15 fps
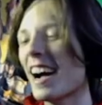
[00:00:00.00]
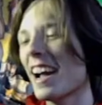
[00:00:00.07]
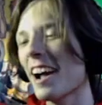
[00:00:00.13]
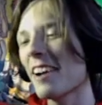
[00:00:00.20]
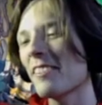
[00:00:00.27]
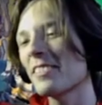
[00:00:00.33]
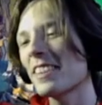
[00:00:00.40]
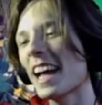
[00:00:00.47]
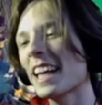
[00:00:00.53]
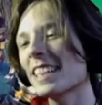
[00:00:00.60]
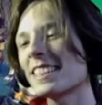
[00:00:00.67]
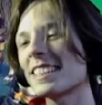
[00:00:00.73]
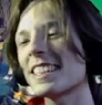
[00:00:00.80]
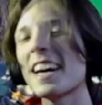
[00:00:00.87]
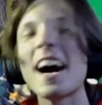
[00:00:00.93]
I that's the
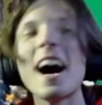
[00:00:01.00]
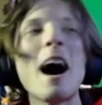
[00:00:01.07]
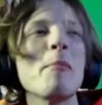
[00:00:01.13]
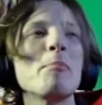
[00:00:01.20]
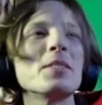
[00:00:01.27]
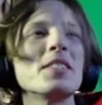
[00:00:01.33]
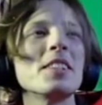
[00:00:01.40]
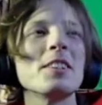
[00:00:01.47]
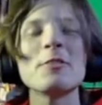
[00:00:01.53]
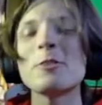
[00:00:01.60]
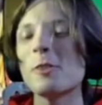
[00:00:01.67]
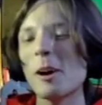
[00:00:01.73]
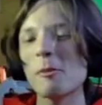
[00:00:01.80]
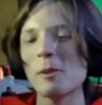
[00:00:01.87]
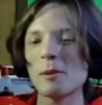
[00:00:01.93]
opposite of who I
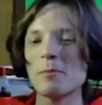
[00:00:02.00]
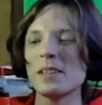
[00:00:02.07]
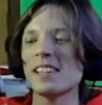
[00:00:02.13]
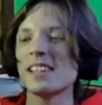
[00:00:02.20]
want to be.